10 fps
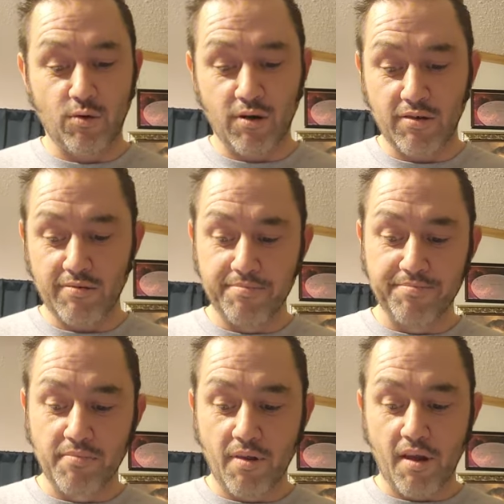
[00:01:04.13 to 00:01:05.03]
world.
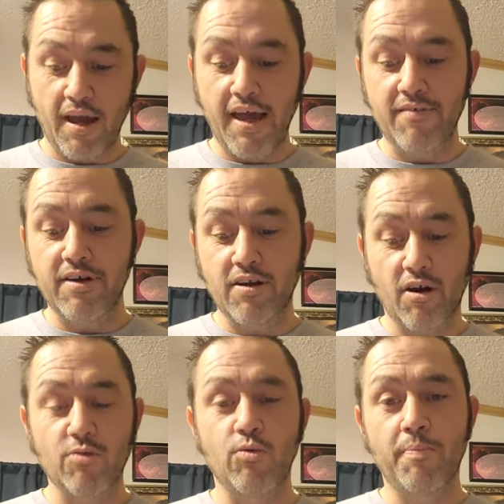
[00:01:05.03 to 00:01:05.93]
Heaven and
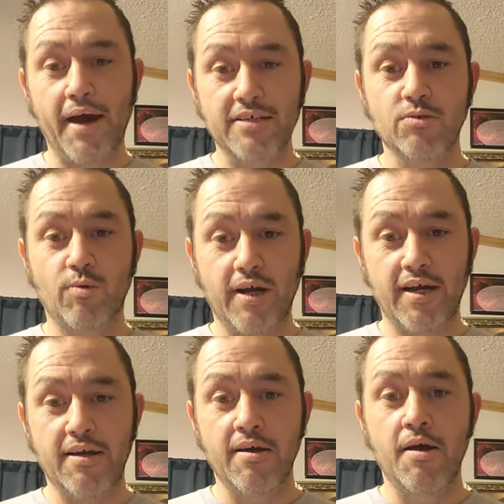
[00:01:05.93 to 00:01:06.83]
earth will pass away,